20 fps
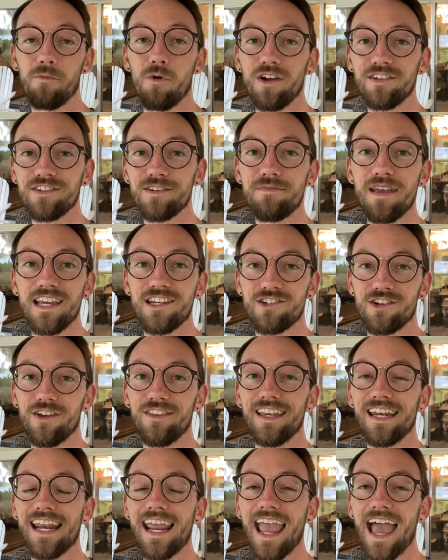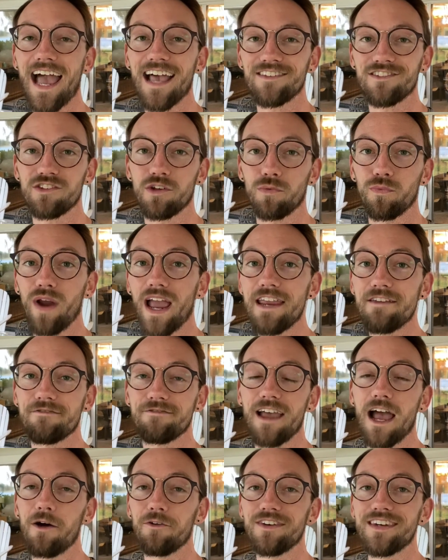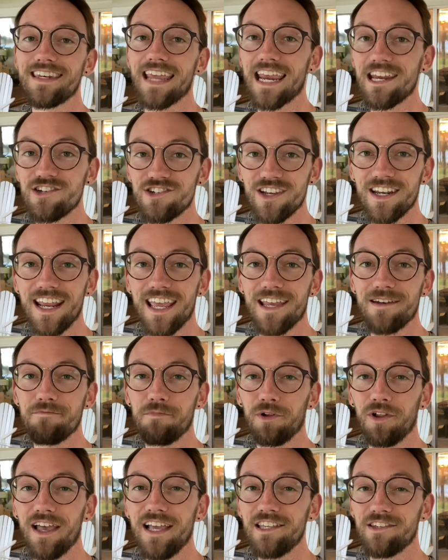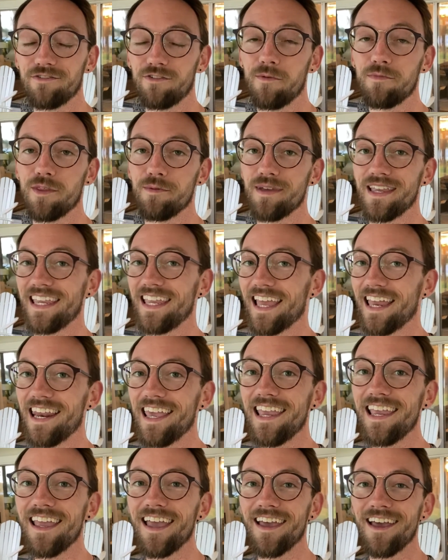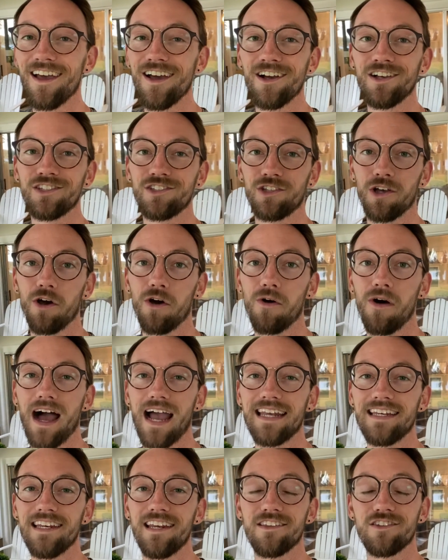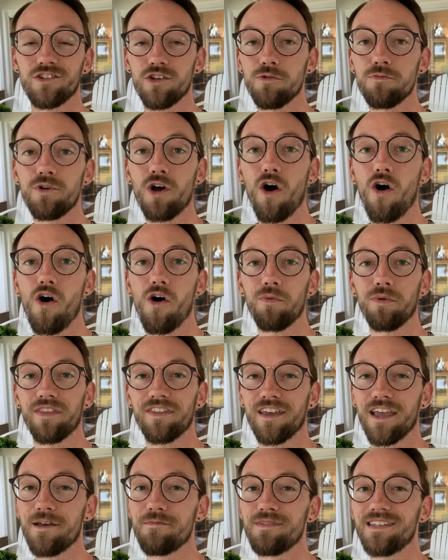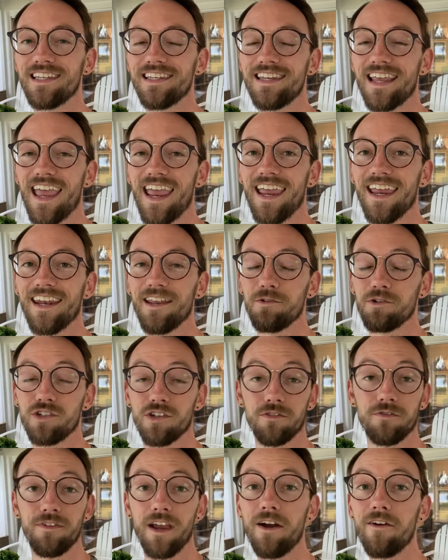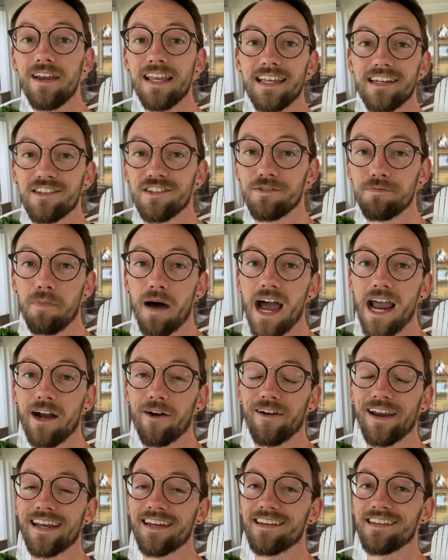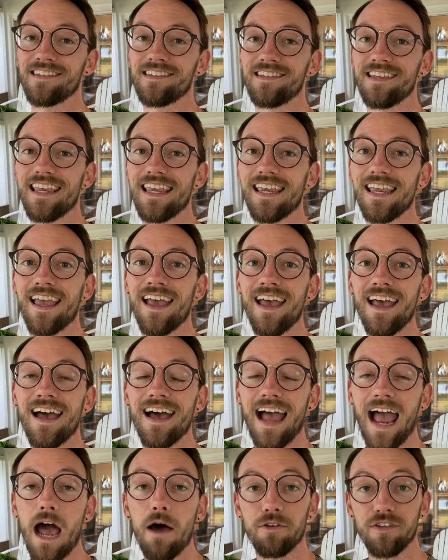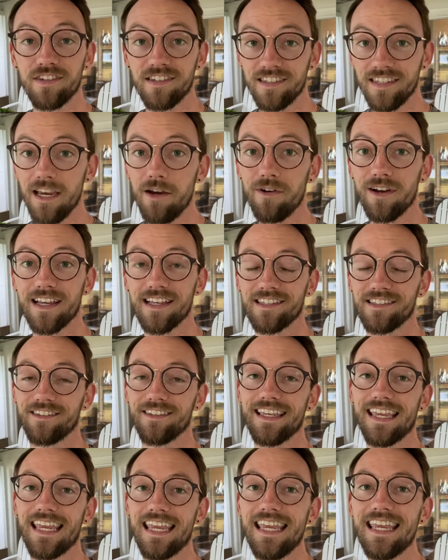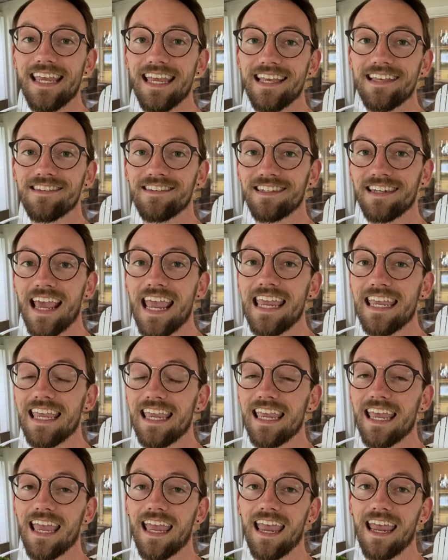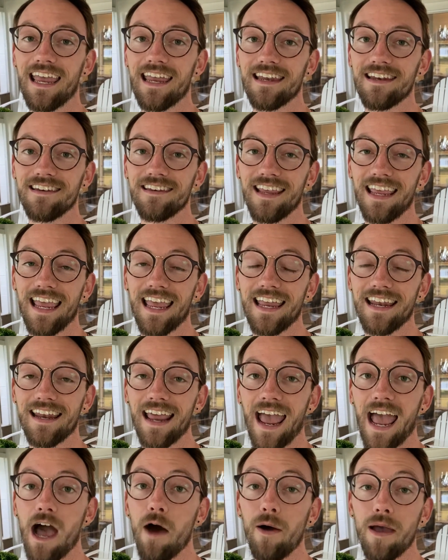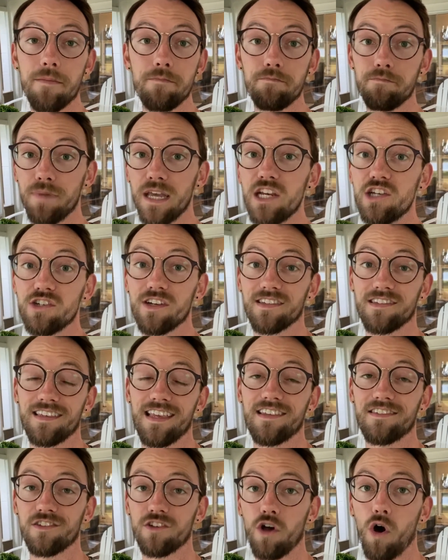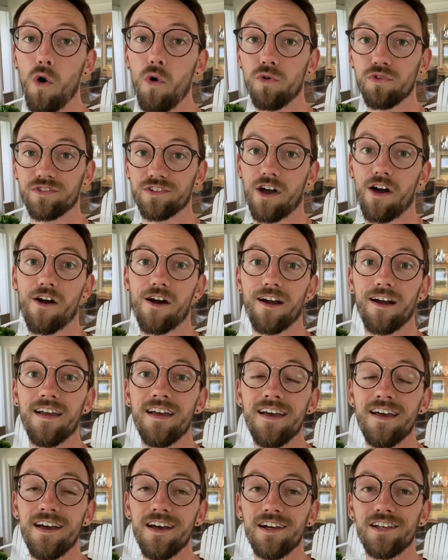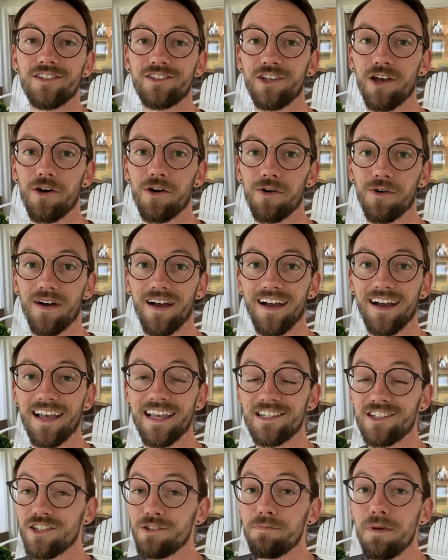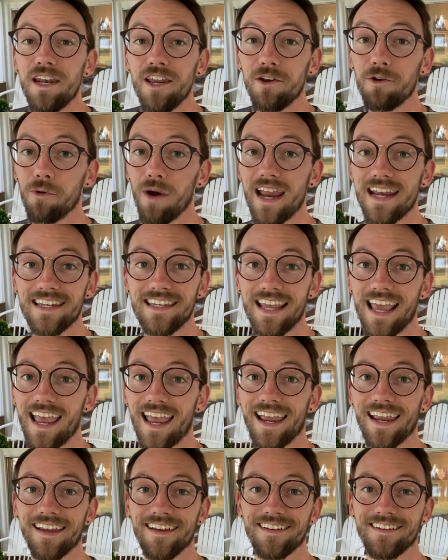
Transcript: wants to make sure that he has the right foundation in place from the beginning. So I did a Zoom call with him today, and it was just very inspiring to see how seriously he is taking it and how ambitious his goals are. So it's just been a great day.